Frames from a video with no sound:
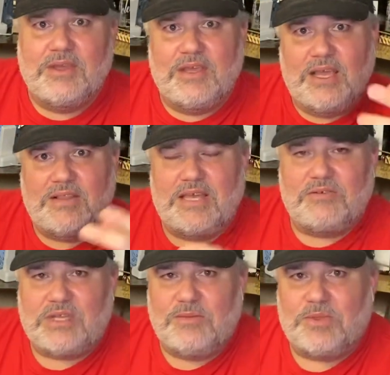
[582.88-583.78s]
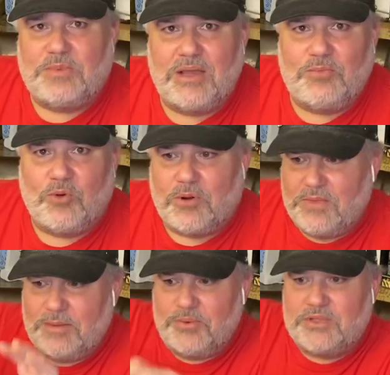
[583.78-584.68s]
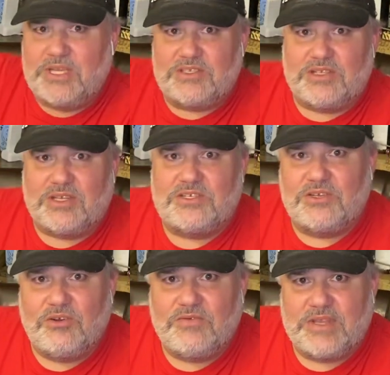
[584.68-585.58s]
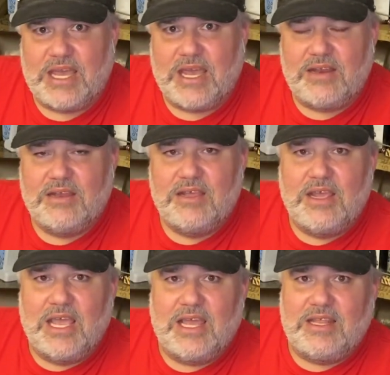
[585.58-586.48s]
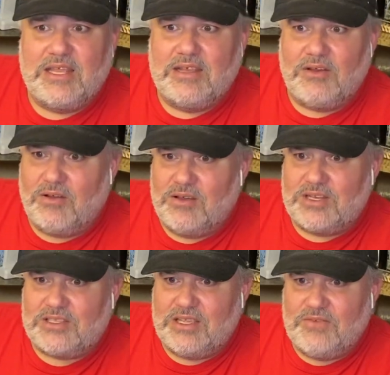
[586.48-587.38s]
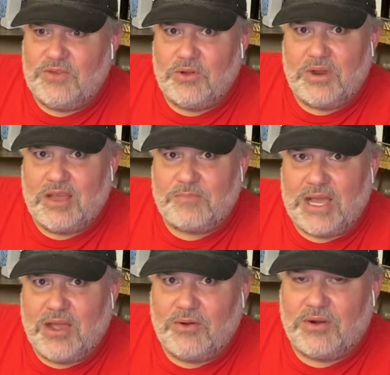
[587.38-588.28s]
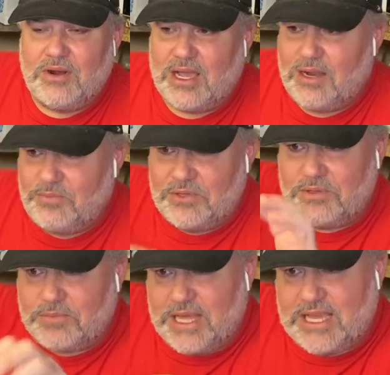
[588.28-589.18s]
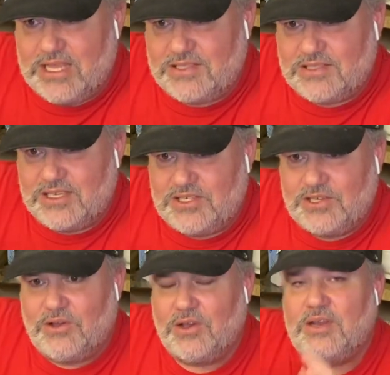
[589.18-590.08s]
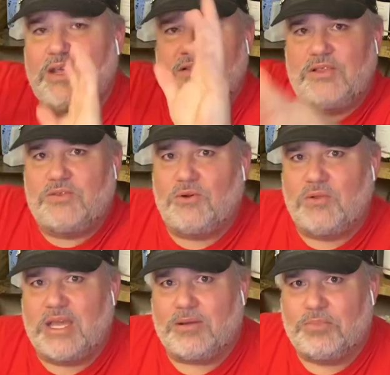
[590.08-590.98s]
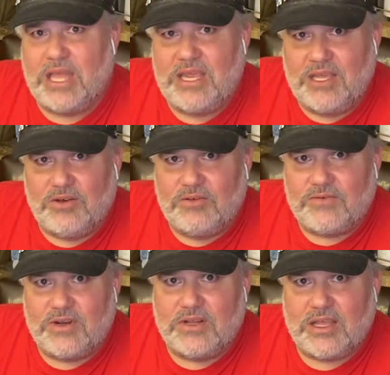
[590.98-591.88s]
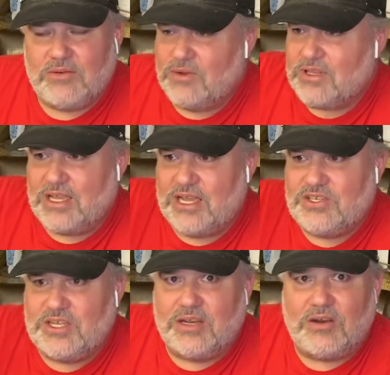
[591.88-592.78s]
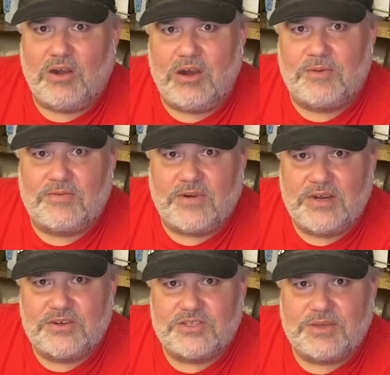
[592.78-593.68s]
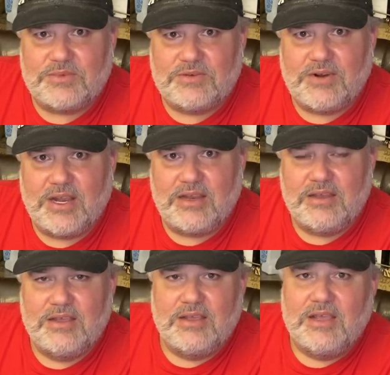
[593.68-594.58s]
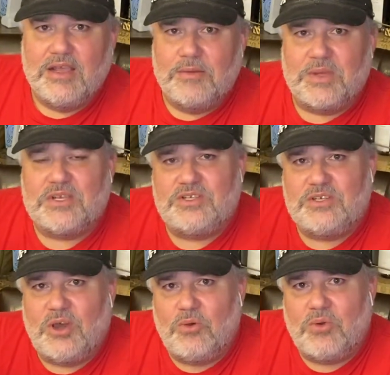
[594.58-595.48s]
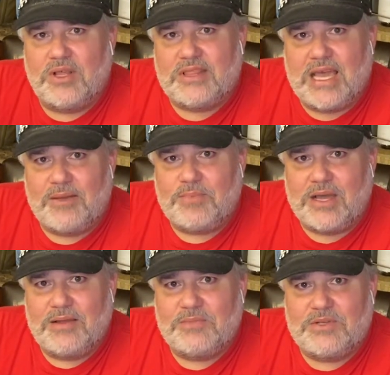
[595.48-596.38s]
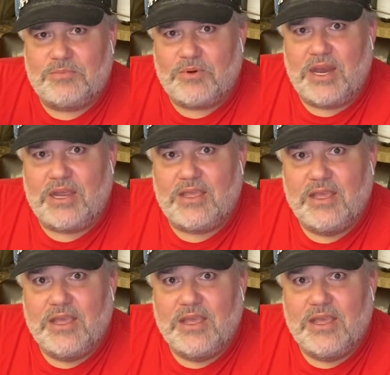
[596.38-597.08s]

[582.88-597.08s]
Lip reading: and that'll keep the pipe warm. Then put the insulation over that. And then, honestly, if you don't have power, I'd put the black insulation on and then throw like a blanket over it. Like one of the kinds you get at Harbor Freight or something, right? Because you don't want that pipe to break.